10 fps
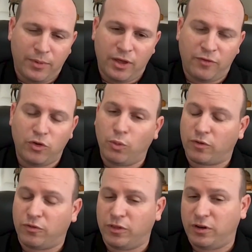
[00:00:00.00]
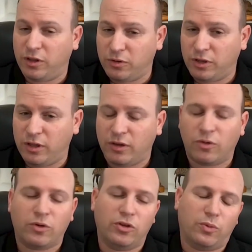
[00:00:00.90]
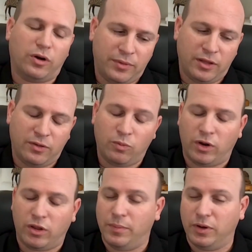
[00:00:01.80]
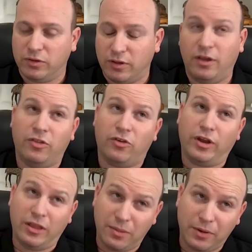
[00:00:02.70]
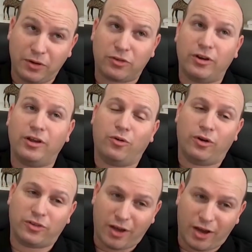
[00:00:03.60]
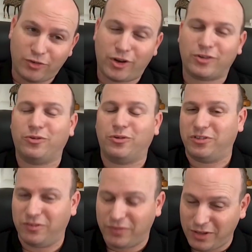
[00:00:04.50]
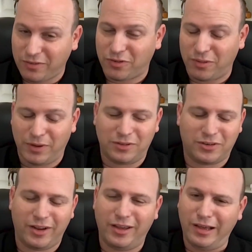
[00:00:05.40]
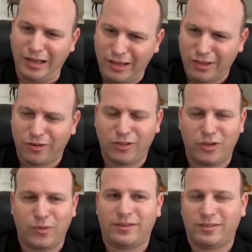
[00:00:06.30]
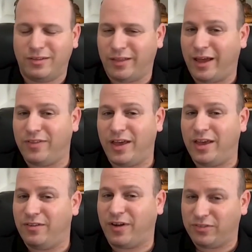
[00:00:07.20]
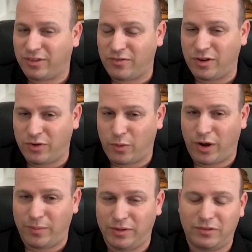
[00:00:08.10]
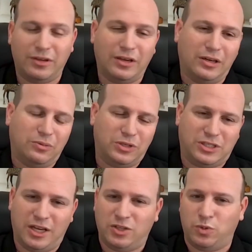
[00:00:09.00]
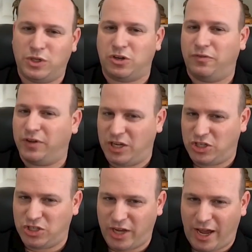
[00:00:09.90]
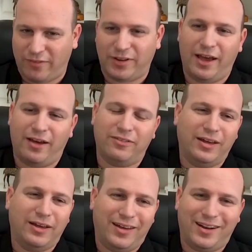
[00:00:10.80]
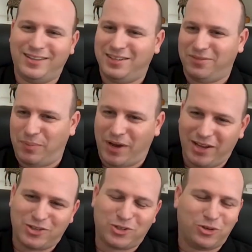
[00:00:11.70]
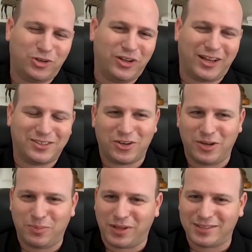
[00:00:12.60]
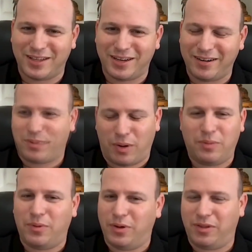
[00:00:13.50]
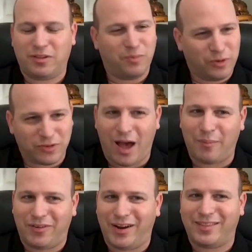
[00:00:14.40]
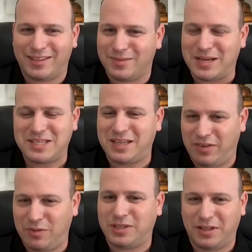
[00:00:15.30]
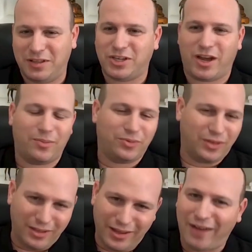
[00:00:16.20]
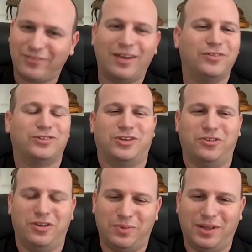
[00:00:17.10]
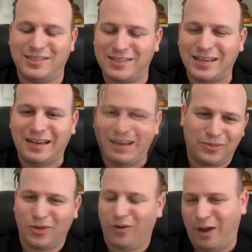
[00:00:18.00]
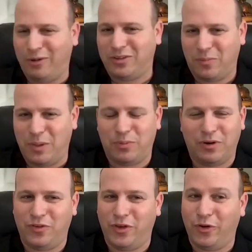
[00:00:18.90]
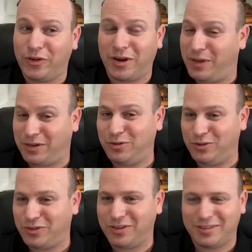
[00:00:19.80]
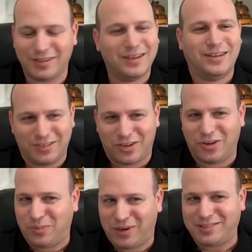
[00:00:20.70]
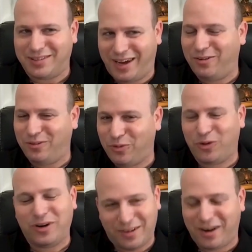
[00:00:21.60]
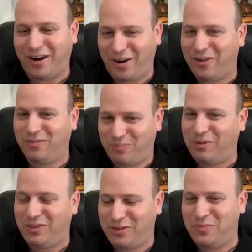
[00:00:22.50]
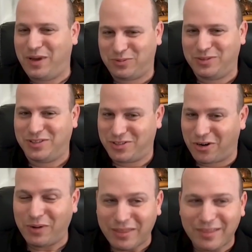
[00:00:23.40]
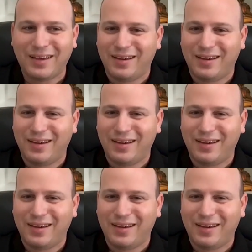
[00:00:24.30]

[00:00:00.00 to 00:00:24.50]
If you work for the DoD or you work in one of the mil- either in the military or as a contractor or a civilian for the military here in the U.S., they have the 8570 requirements which says which certifications you have to have. And I see right behind your shoulder, you got Security Plus there, the one that's most common, right? That's about 70% of the jobs. You have to have your Security Plus. So I always tell people if you're only going to pick two certs, Security Plus and ITIL 4 are, are, probably the two best ones to start with.